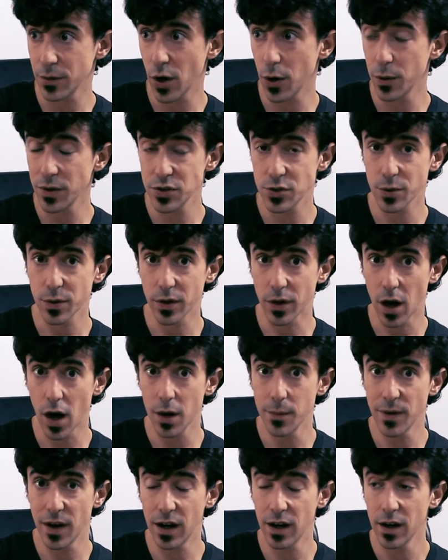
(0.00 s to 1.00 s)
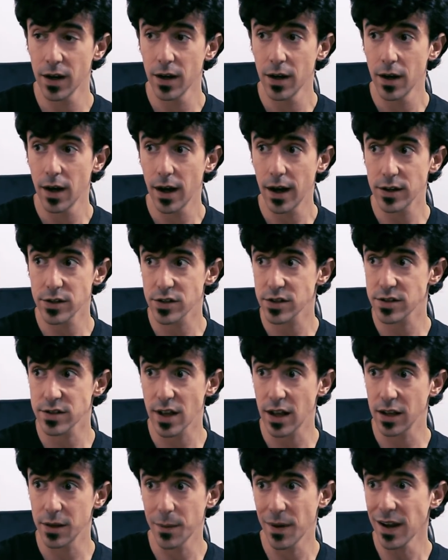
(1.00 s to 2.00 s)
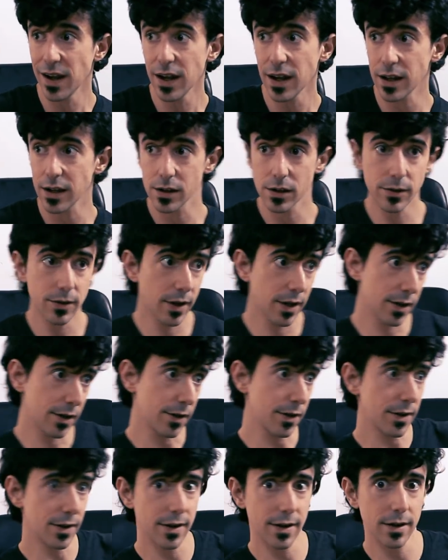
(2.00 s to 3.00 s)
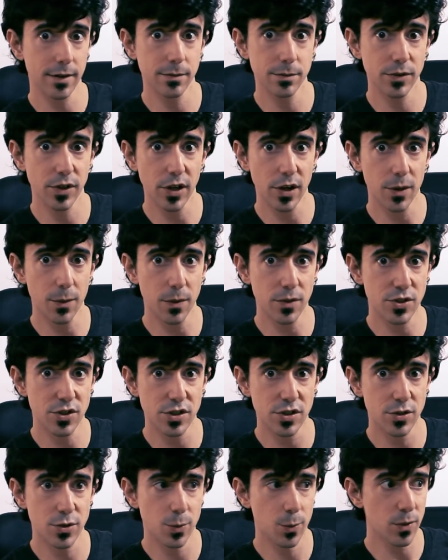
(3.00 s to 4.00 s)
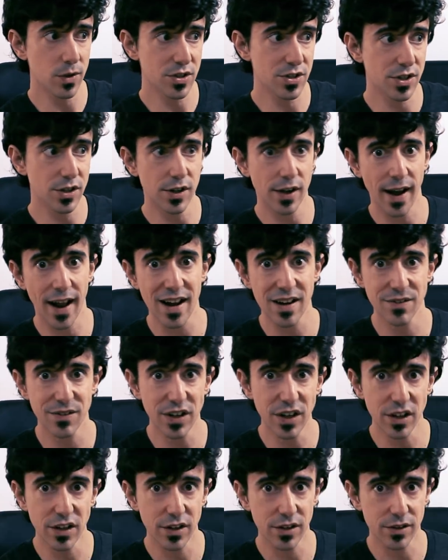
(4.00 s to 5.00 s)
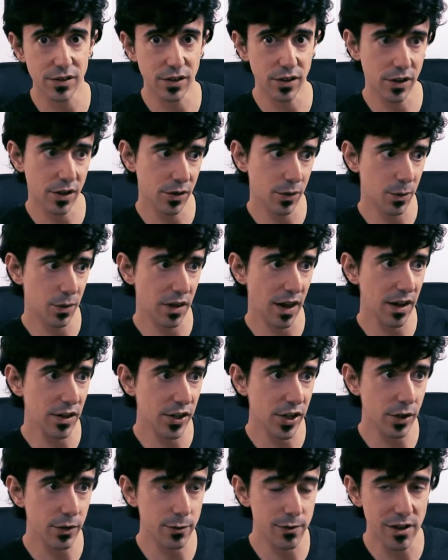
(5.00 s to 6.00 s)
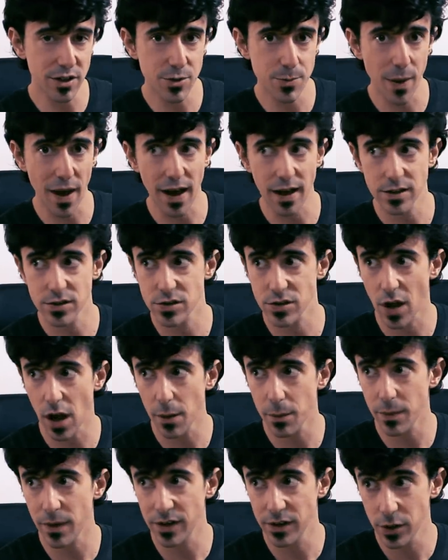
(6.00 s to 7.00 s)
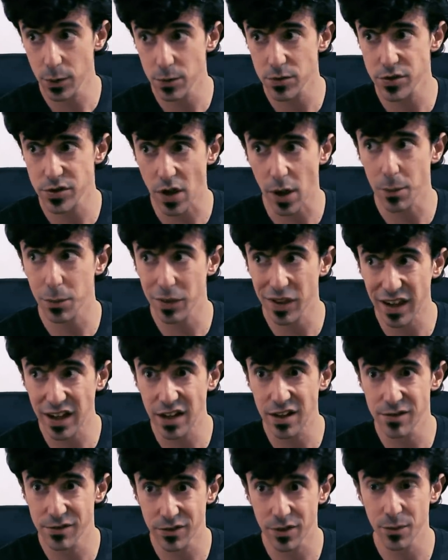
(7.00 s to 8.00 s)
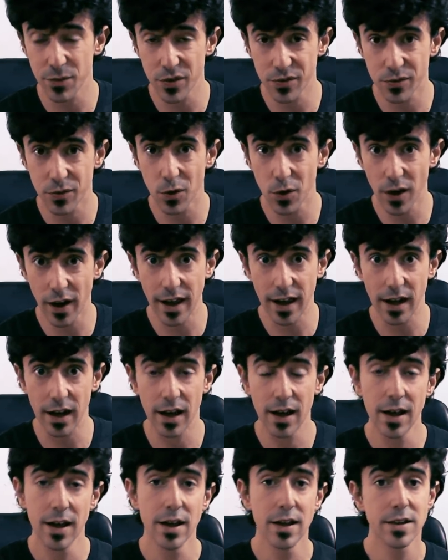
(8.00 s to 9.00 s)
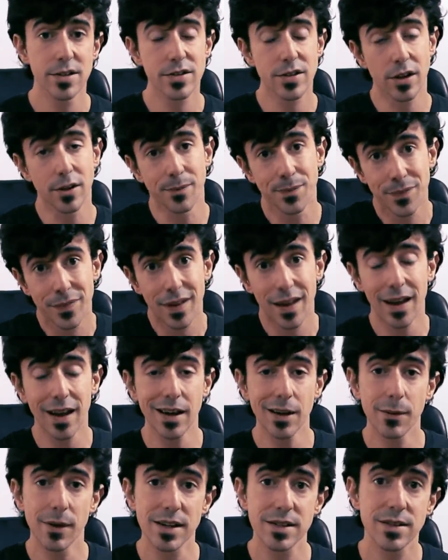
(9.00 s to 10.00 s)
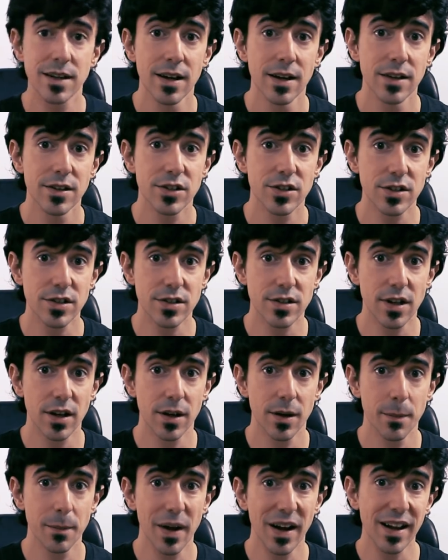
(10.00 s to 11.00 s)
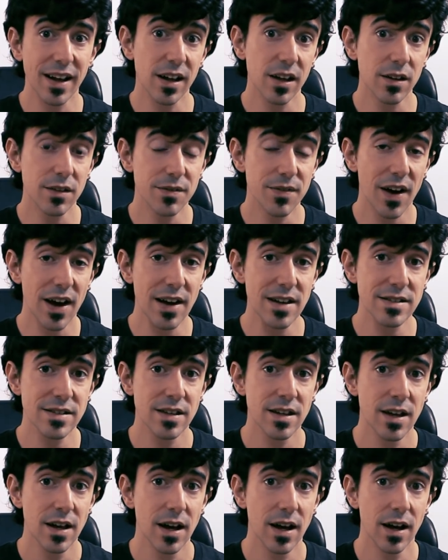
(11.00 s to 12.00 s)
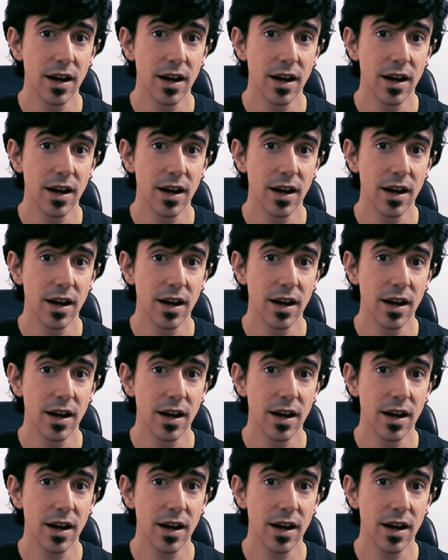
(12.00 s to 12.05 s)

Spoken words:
go into a coma, and just tell them, hey, look at her, and, you know, just watch her Hernan video. You know, you will get your reach back. Stop, and you will stop bleeding from the forehead. So anyways, just medical advice.